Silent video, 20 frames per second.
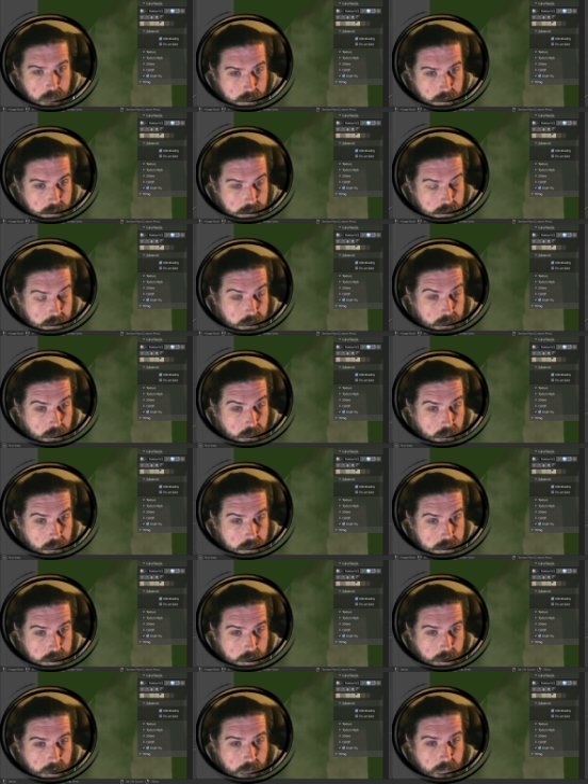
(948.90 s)
So the claws are
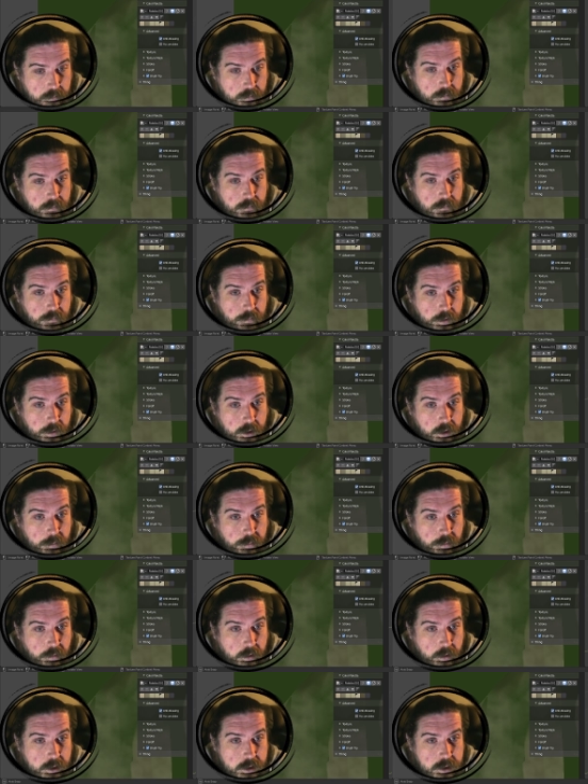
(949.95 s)
now really
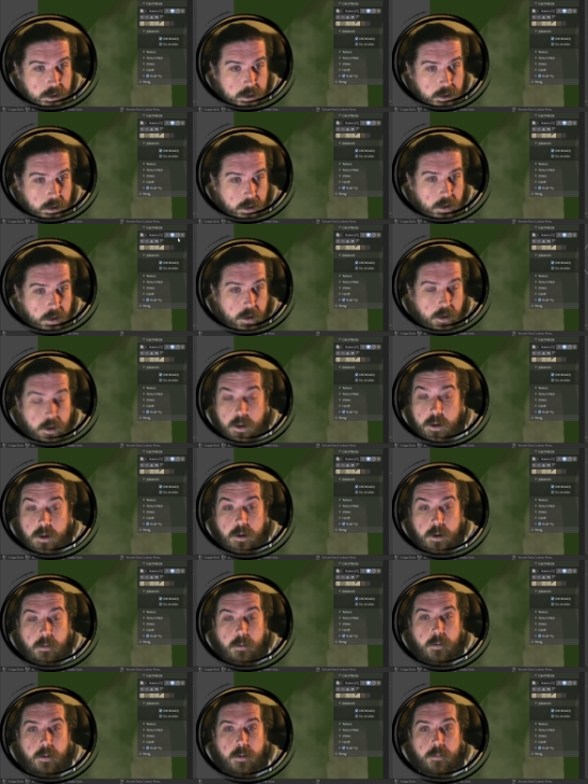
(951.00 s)
bright.
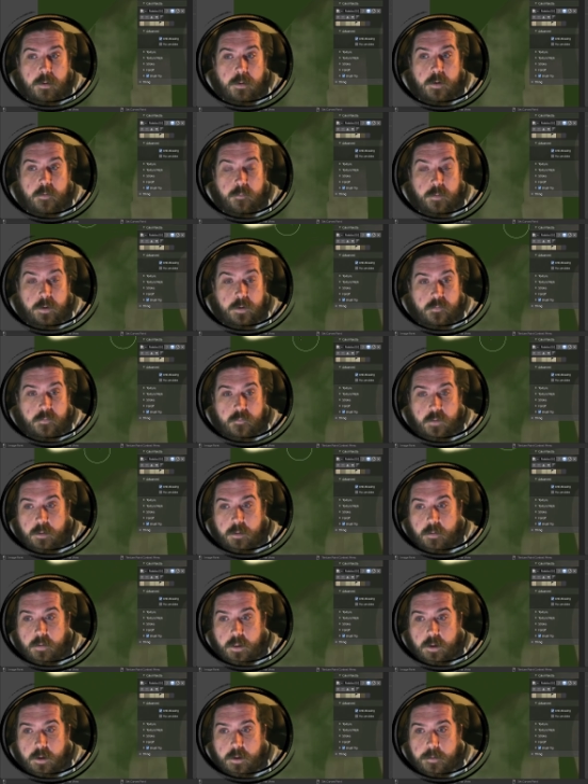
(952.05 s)
At least we can see where
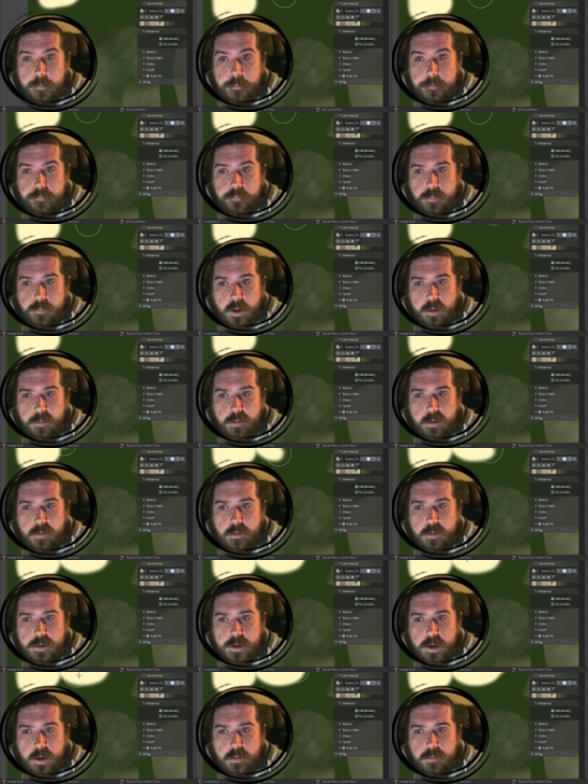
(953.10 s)
they are. I think the
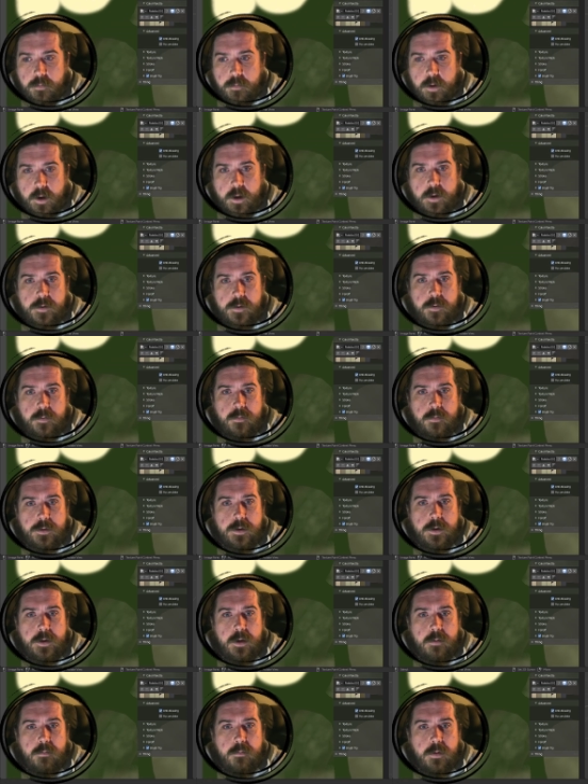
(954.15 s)
teeth were next door to
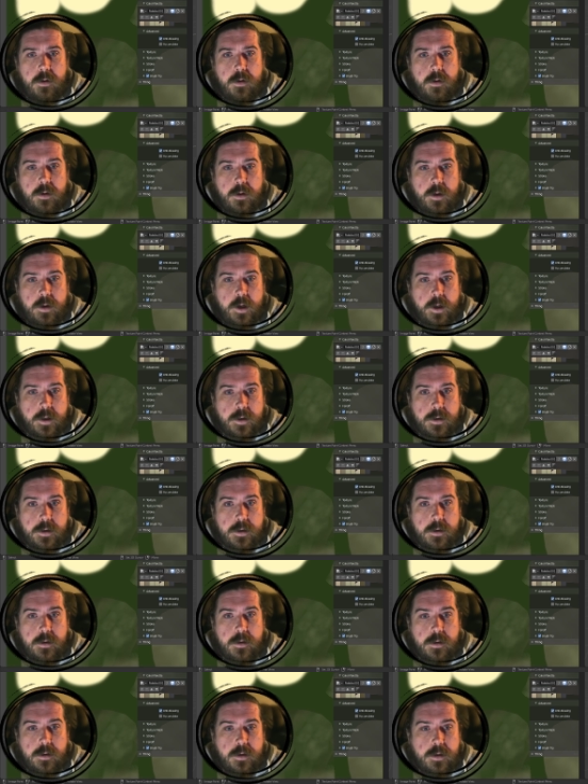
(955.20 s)
them. Yes.
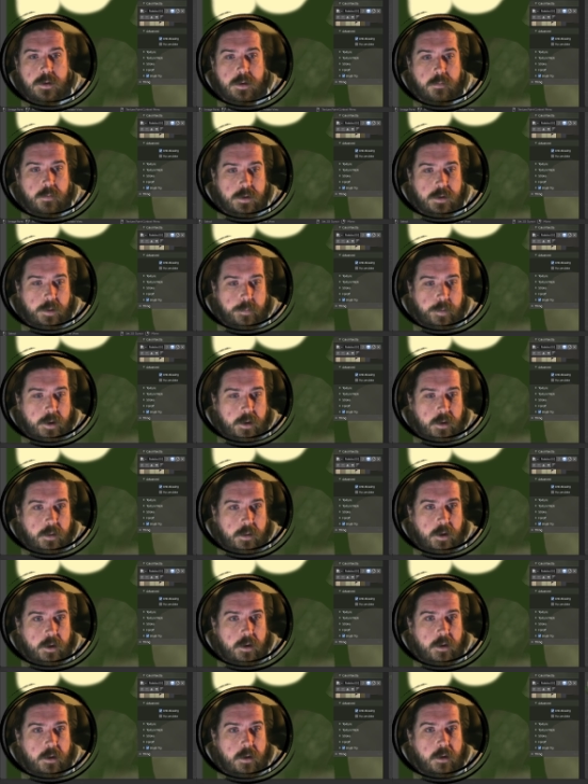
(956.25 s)
So once I painted that
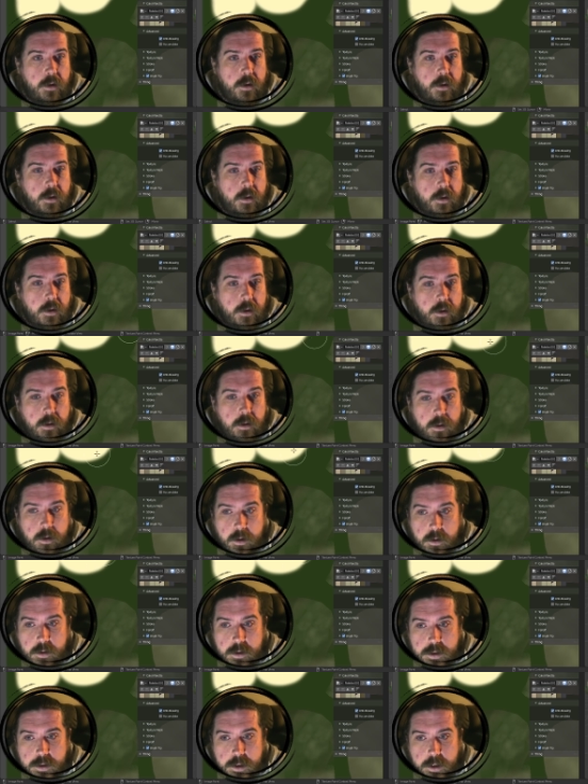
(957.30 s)
in, you can
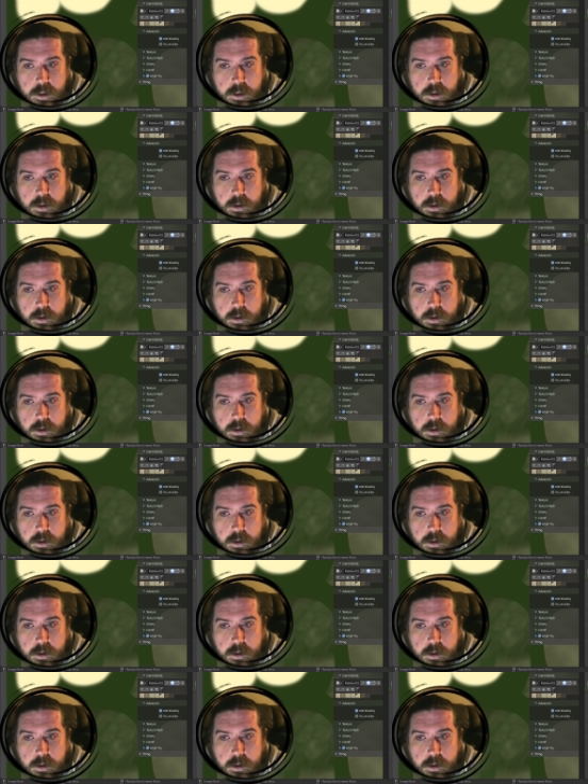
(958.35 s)
see